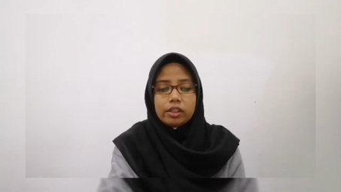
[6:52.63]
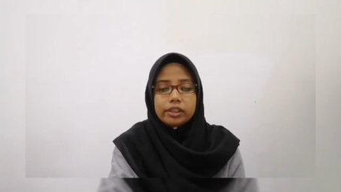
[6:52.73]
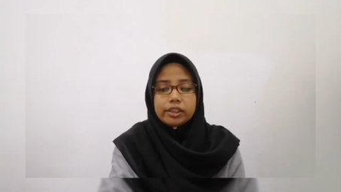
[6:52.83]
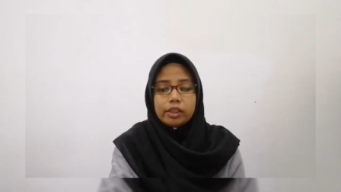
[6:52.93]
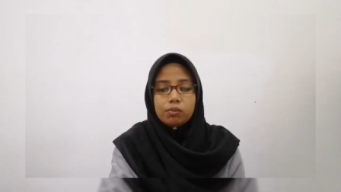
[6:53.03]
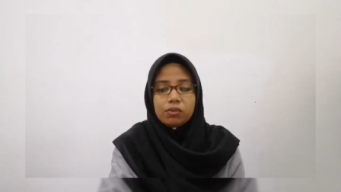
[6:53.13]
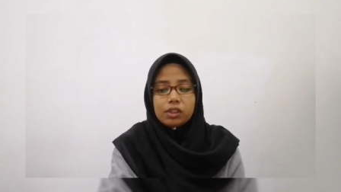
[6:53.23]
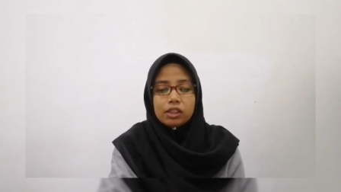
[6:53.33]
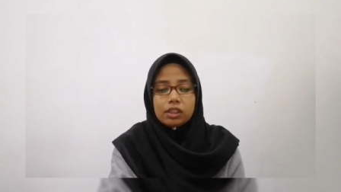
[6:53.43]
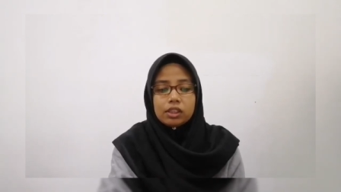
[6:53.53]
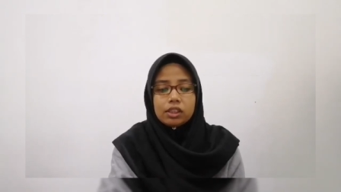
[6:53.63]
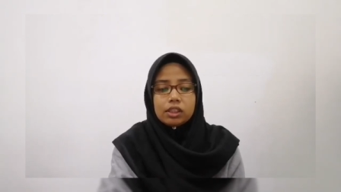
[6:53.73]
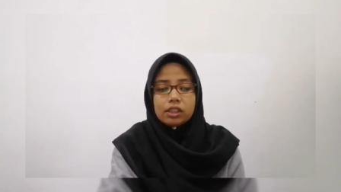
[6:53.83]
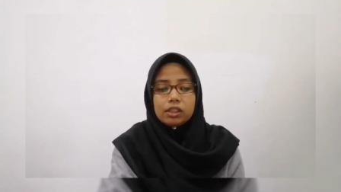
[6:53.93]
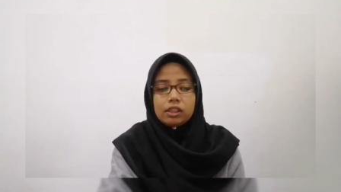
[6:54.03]

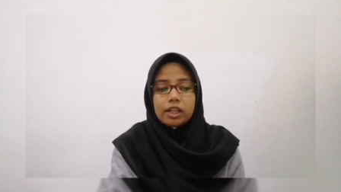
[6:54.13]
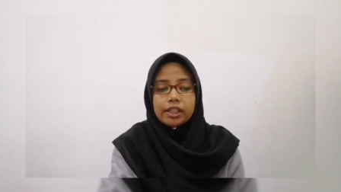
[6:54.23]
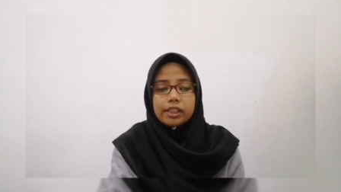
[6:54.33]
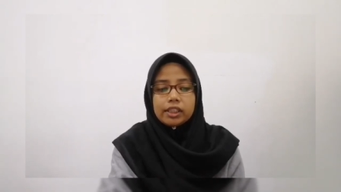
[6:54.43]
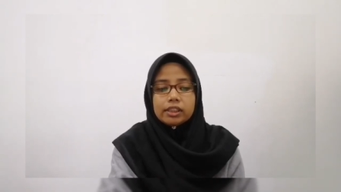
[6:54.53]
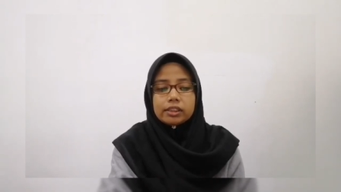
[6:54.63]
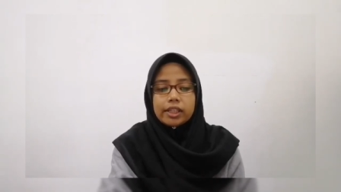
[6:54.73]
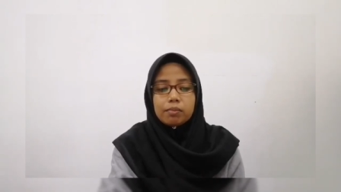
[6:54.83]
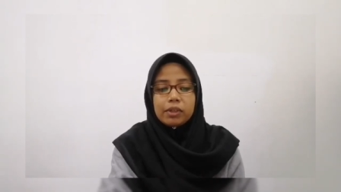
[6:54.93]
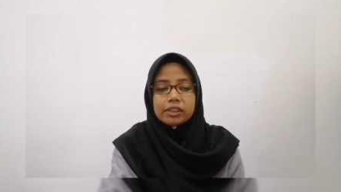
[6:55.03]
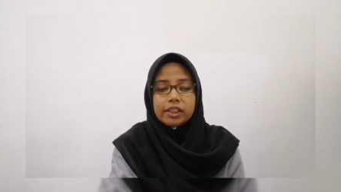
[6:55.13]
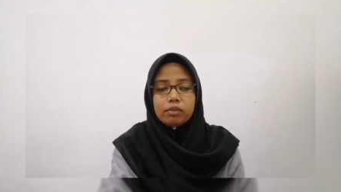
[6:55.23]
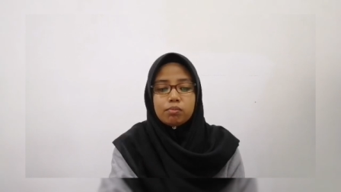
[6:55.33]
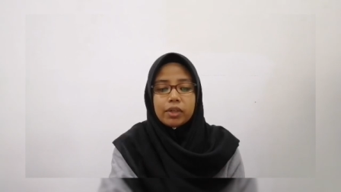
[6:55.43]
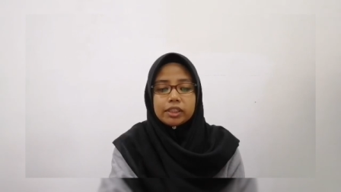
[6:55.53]
receiver dryer style
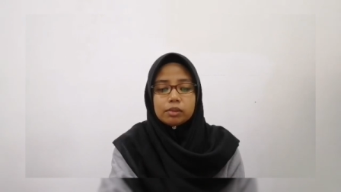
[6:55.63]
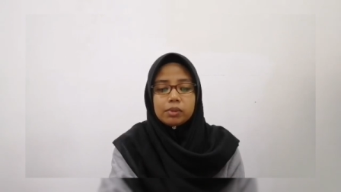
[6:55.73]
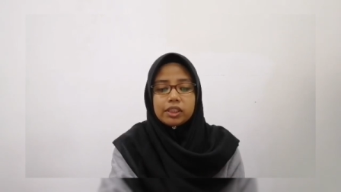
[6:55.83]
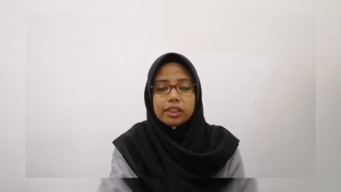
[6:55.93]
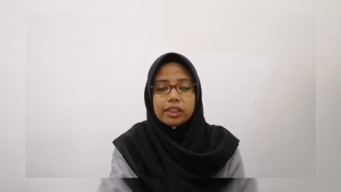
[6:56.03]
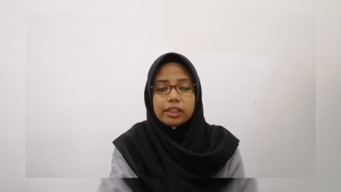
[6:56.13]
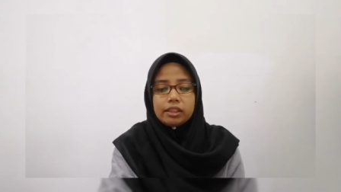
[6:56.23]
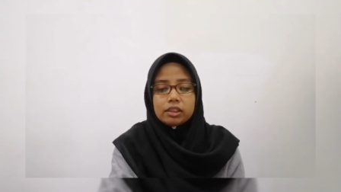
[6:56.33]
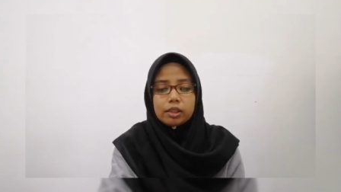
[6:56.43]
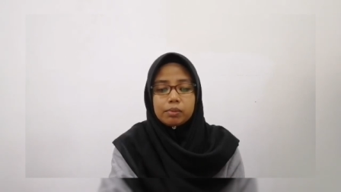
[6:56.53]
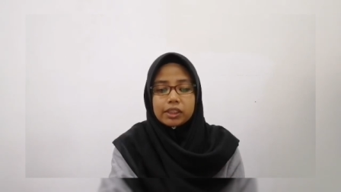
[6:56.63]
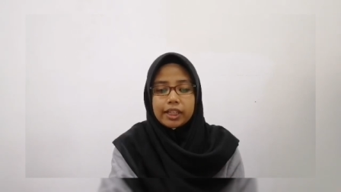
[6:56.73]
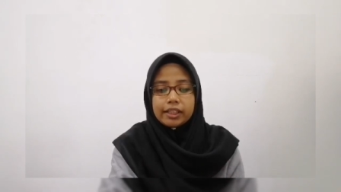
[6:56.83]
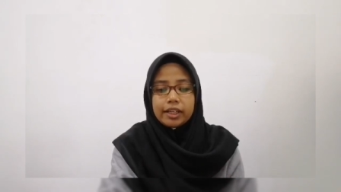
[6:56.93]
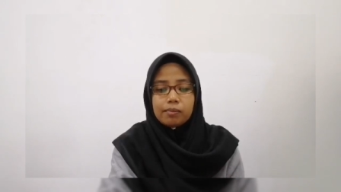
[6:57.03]
passing by
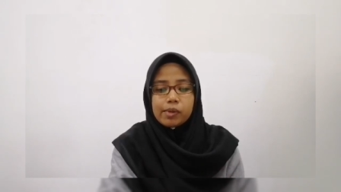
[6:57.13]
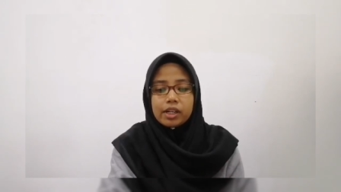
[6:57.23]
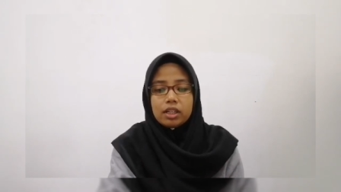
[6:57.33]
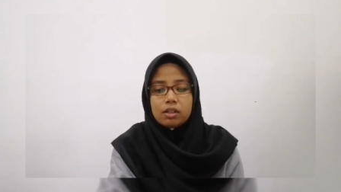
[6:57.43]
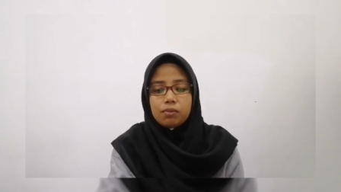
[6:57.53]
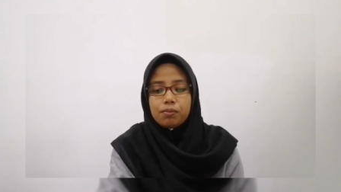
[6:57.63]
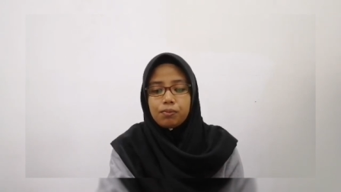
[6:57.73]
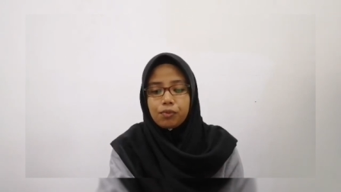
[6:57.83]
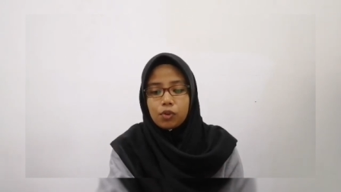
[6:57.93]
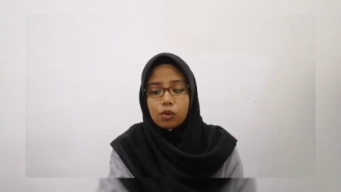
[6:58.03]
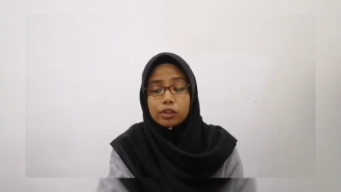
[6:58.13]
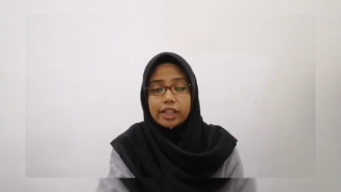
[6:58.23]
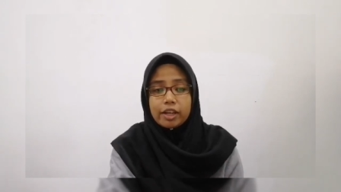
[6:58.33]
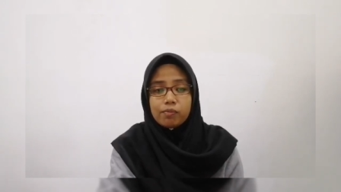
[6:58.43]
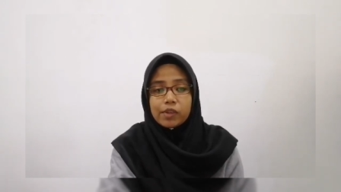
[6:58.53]
serpentine and parallel flow
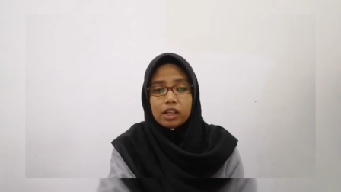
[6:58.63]
type.